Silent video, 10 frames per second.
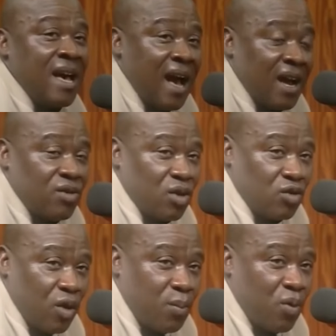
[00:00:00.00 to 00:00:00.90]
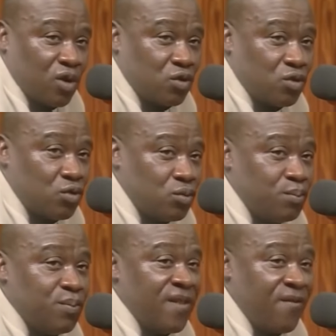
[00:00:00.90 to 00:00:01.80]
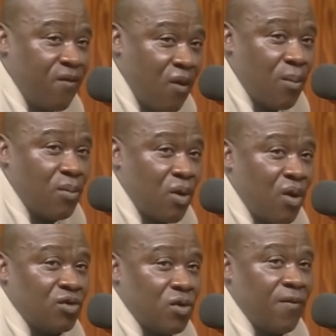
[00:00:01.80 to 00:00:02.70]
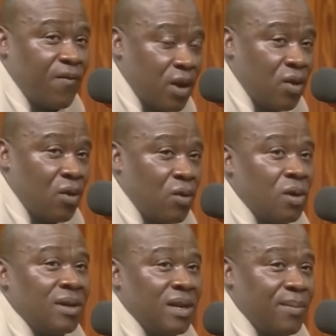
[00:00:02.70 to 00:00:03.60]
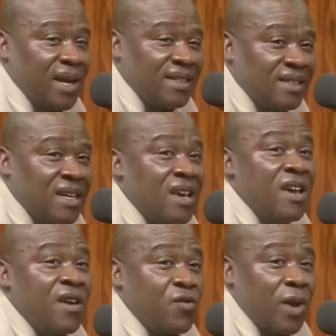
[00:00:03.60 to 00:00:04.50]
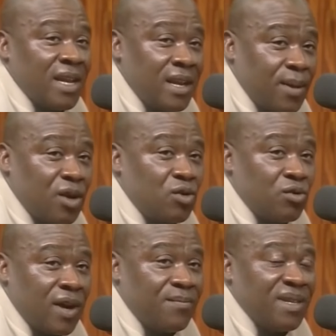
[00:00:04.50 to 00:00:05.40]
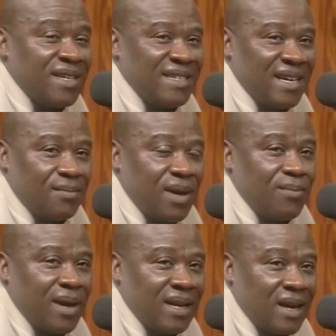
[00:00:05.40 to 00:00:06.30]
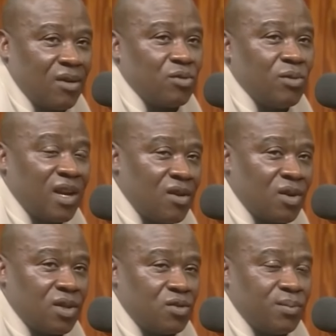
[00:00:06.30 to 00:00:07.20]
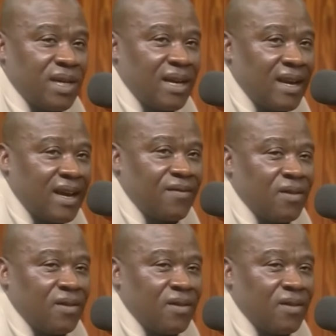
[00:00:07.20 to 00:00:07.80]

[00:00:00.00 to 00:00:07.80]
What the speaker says: and your job was to inform on your fellow Lebanese. If you were in Lebanon, you would have been a dead man by now. You are lucky to be alive.